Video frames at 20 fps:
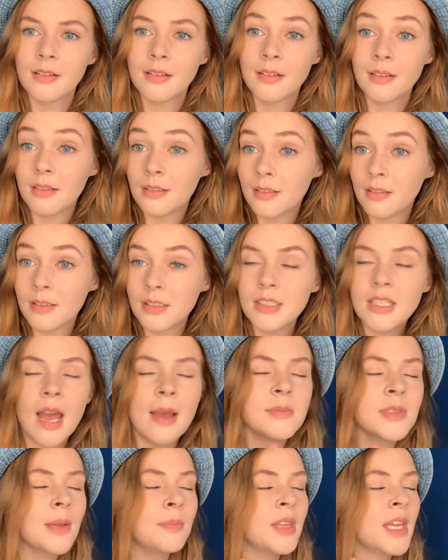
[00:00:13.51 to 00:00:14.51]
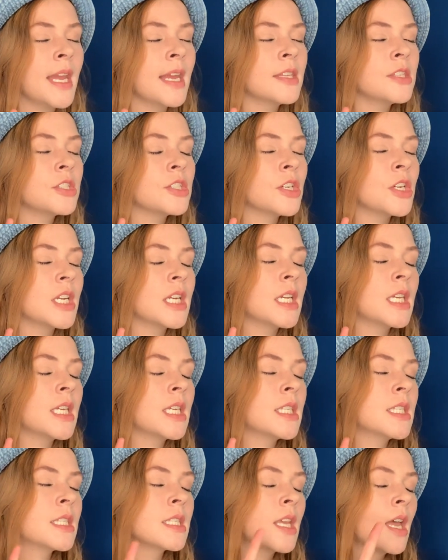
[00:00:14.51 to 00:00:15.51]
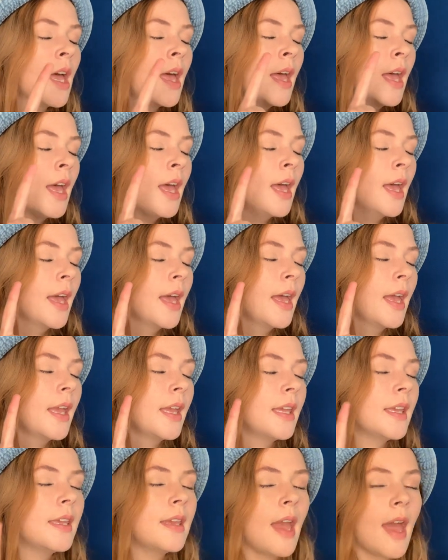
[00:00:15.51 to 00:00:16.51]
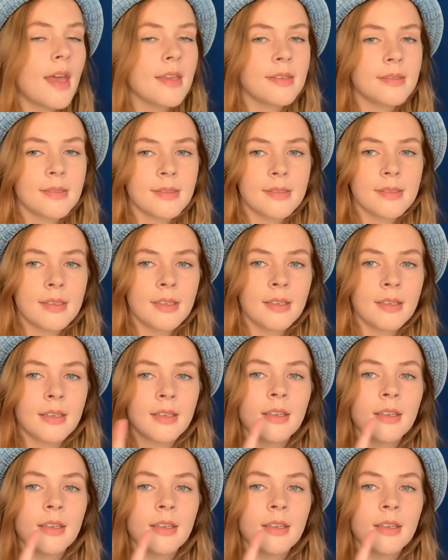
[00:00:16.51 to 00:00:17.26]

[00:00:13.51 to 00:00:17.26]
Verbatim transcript: Um, well, Time's up. The answer is yes,